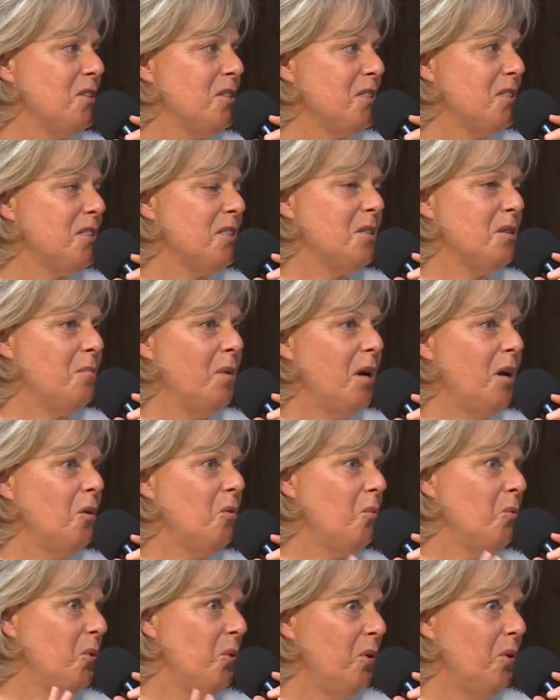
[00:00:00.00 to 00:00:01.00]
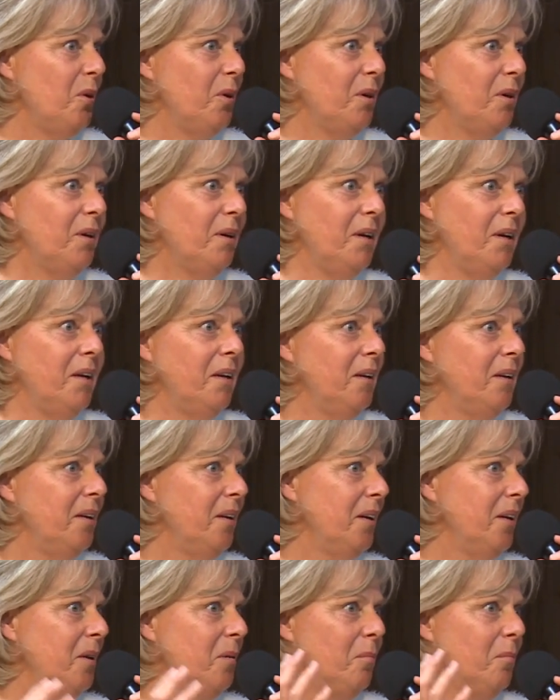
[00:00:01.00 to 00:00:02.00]
just about work
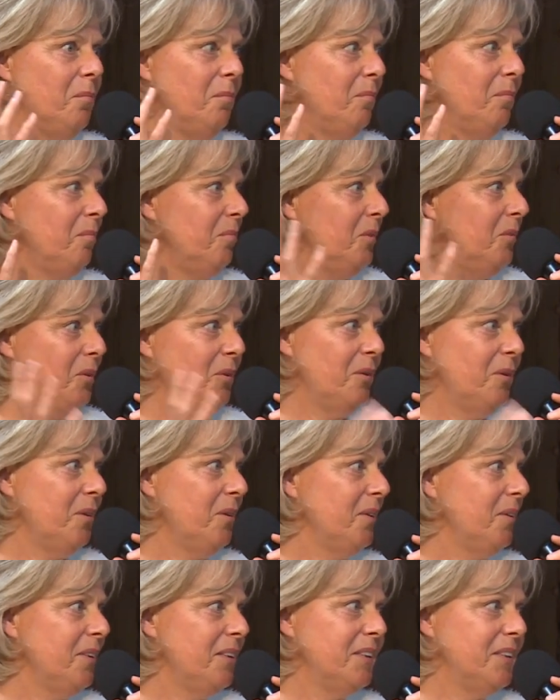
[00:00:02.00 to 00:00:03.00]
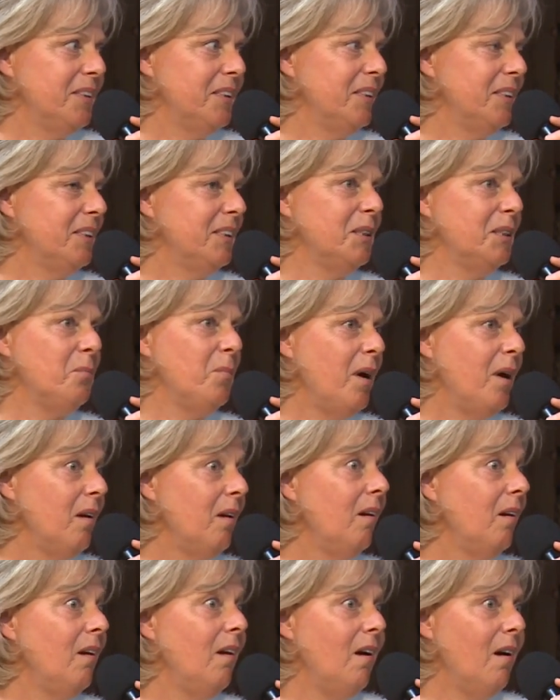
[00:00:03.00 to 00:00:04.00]
and you know, it's
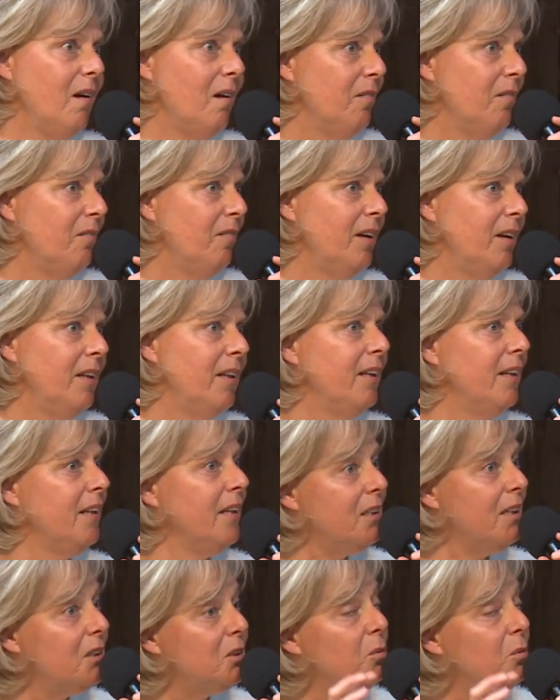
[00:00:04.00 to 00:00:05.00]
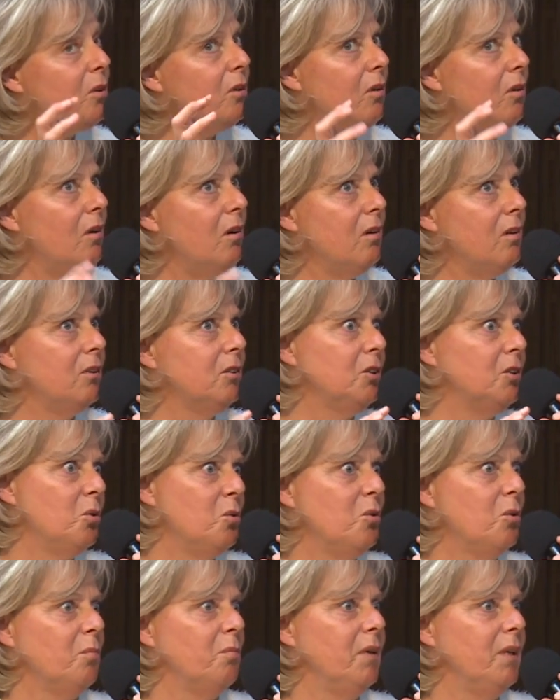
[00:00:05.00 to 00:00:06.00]
about life. And that is what God
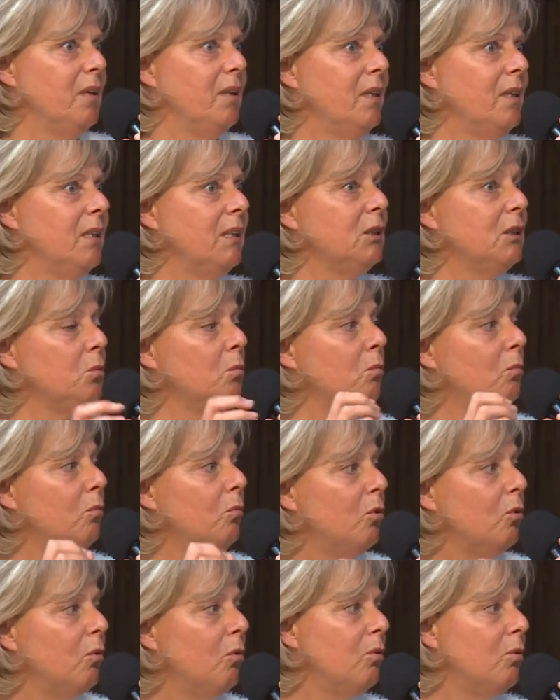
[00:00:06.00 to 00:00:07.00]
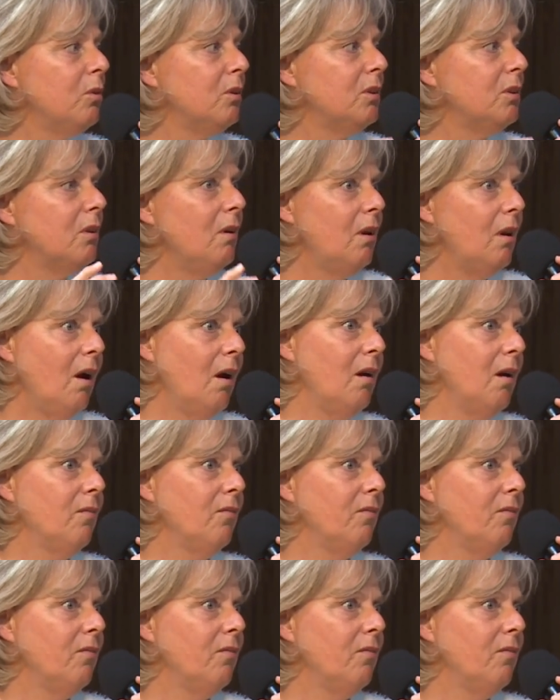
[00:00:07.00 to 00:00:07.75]
taught me. There is more to life.